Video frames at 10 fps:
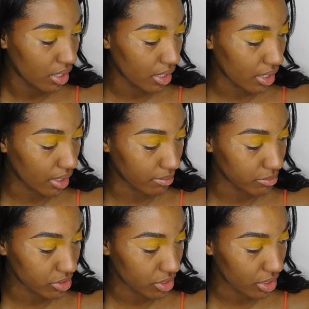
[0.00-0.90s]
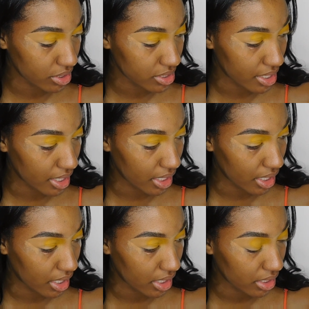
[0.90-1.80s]
And I'm just going to
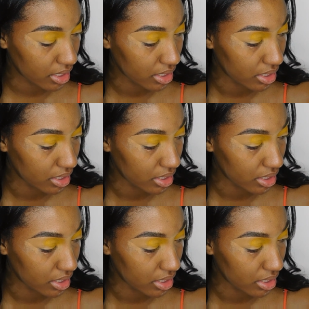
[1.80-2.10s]
take